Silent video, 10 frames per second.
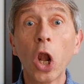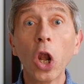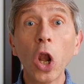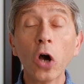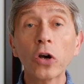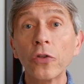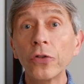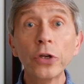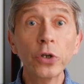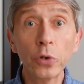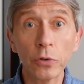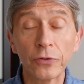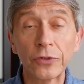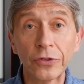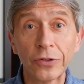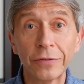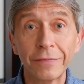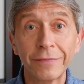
"Lock the doors."